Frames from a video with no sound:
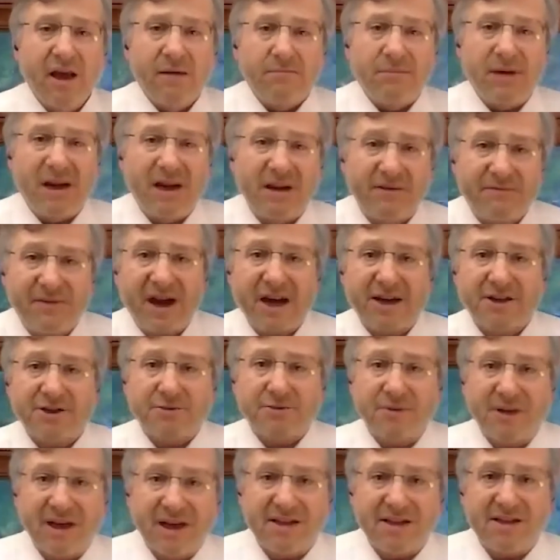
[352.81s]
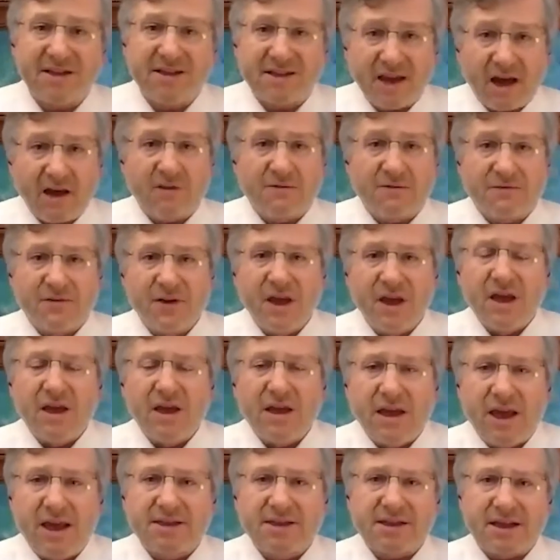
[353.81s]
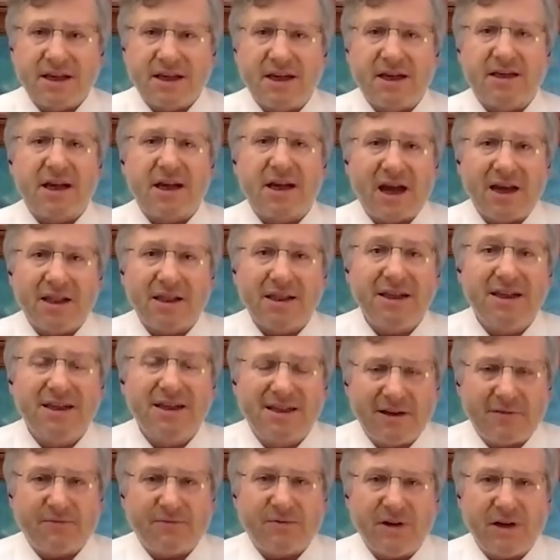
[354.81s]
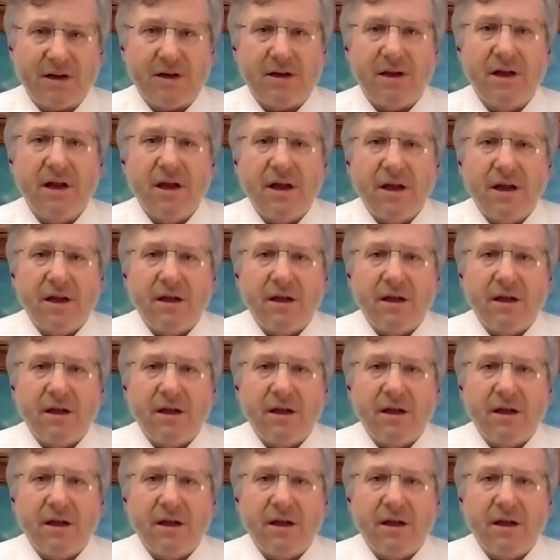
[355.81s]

manufacturing itself is an entirely different